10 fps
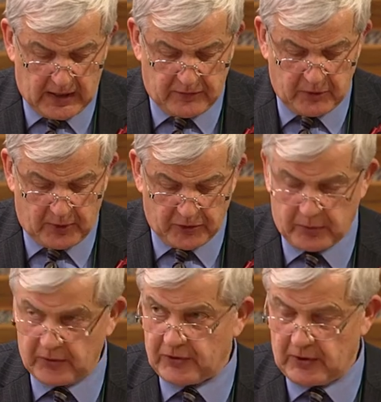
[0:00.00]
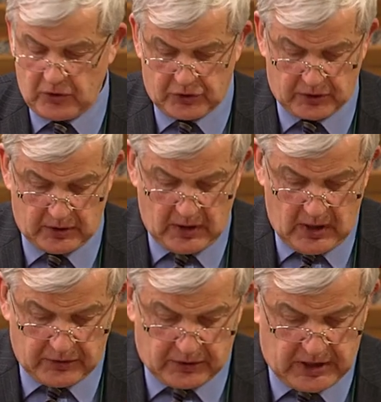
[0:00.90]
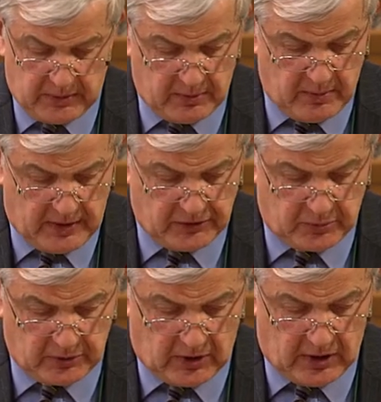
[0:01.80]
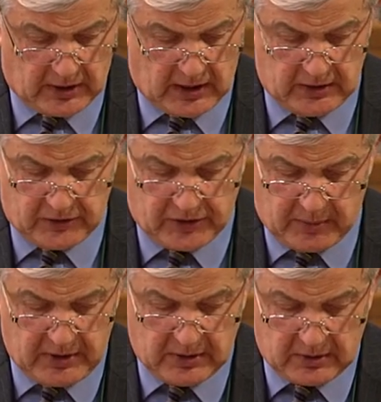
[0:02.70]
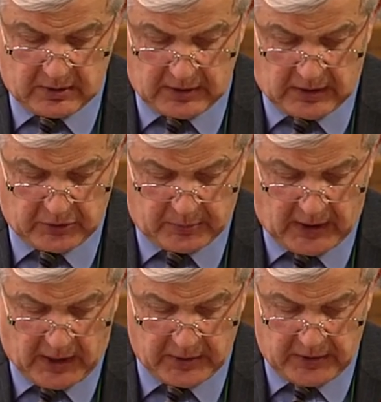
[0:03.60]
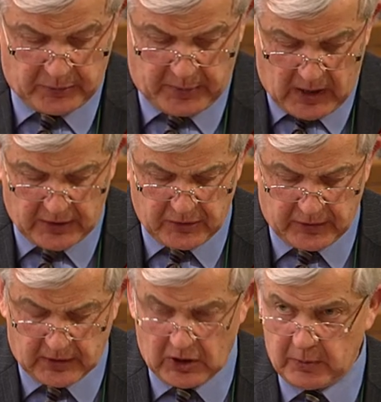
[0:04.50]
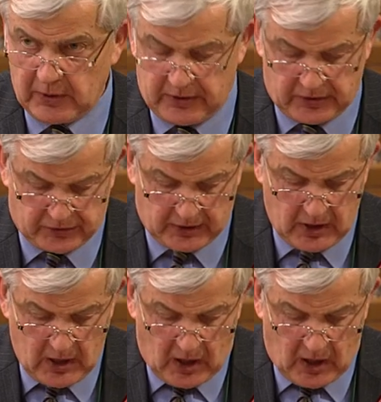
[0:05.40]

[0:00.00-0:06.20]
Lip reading: and every possible solution to keep the momentum going, and this semiconductor plant is part of the global industry